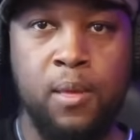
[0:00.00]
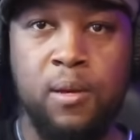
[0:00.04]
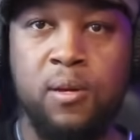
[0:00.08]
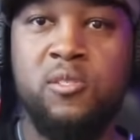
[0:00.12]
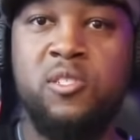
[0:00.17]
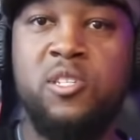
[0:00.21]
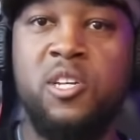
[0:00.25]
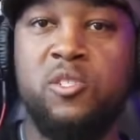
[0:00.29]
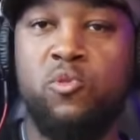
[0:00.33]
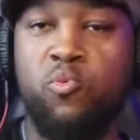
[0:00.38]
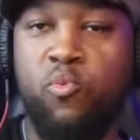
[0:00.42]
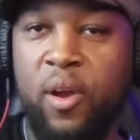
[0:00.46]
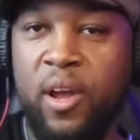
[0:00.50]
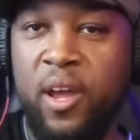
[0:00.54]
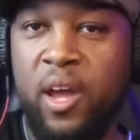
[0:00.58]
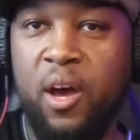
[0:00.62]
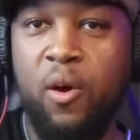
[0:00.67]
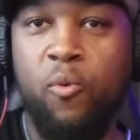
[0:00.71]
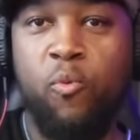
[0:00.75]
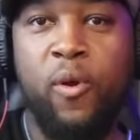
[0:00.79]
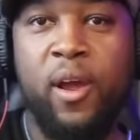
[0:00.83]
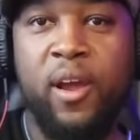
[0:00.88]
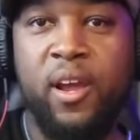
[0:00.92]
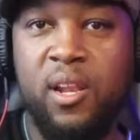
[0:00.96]
just
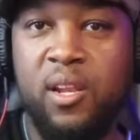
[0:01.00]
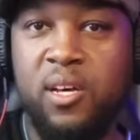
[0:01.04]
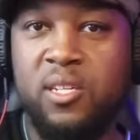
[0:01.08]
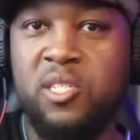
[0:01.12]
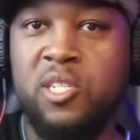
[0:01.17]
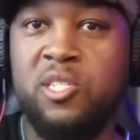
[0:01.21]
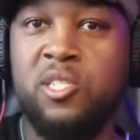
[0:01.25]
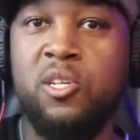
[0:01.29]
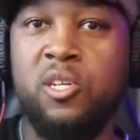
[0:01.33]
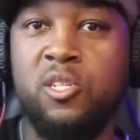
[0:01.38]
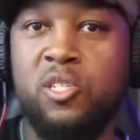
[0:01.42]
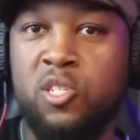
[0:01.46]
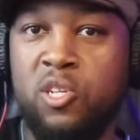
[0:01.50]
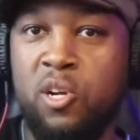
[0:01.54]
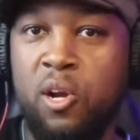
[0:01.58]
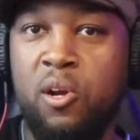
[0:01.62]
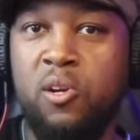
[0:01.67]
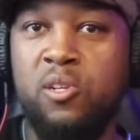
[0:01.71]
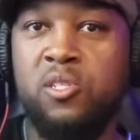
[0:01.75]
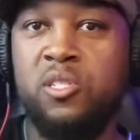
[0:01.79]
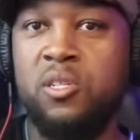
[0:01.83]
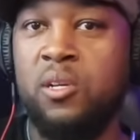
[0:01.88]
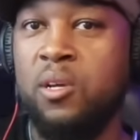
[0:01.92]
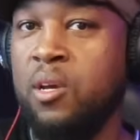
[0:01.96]
just a
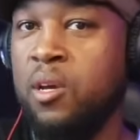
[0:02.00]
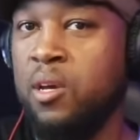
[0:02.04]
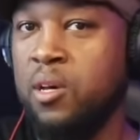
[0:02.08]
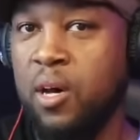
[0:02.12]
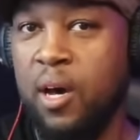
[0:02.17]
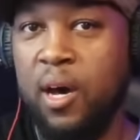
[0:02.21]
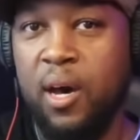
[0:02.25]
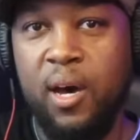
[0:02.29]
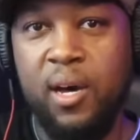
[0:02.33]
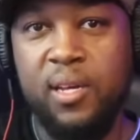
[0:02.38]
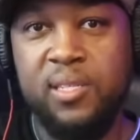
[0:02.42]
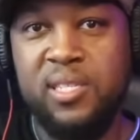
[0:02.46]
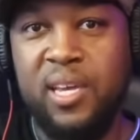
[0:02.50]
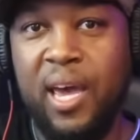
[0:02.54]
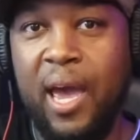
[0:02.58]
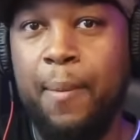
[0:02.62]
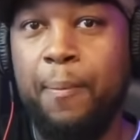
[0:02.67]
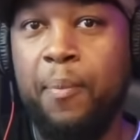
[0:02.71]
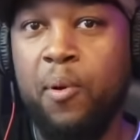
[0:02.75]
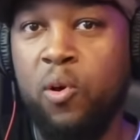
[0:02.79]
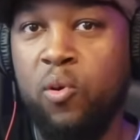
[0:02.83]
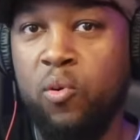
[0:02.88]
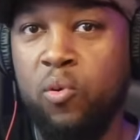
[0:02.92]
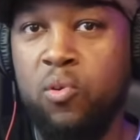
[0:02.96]
church type
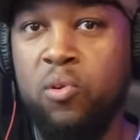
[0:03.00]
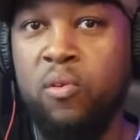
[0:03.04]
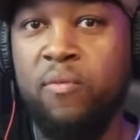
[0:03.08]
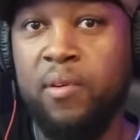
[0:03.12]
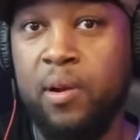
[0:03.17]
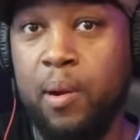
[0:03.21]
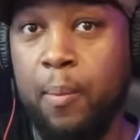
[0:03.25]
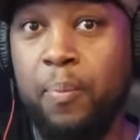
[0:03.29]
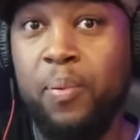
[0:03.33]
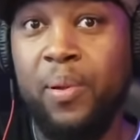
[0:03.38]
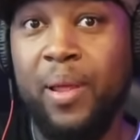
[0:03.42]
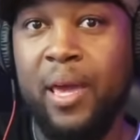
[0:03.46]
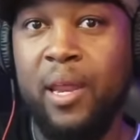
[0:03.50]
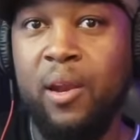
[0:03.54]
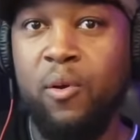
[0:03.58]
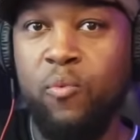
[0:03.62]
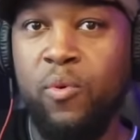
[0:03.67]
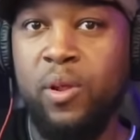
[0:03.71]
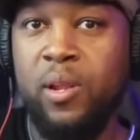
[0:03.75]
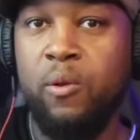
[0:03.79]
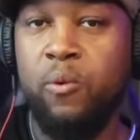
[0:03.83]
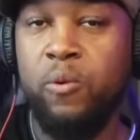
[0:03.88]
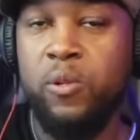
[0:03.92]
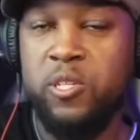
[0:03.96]
of groove, and I'm playing it
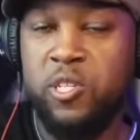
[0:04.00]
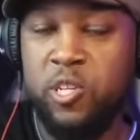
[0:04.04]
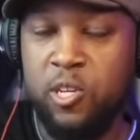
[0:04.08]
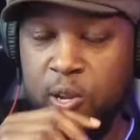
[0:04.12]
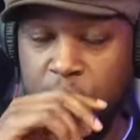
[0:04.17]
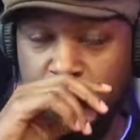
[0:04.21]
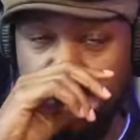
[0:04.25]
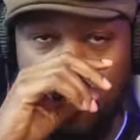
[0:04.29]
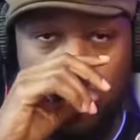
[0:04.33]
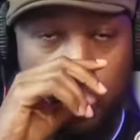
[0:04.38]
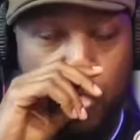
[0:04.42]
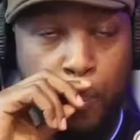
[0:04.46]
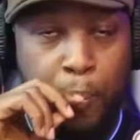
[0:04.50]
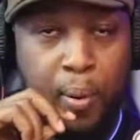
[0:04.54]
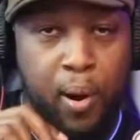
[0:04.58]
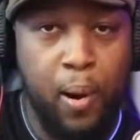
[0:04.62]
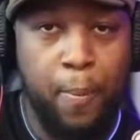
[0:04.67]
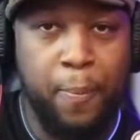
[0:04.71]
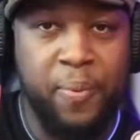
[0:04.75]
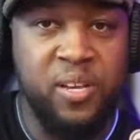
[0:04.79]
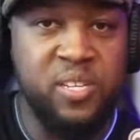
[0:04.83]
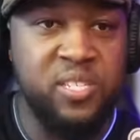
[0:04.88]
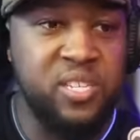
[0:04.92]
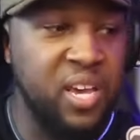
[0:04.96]
really slow on
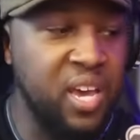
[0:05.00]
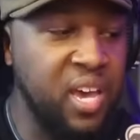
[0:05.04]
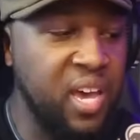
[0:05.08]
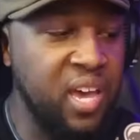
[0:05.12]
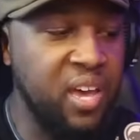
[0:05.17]
purpose.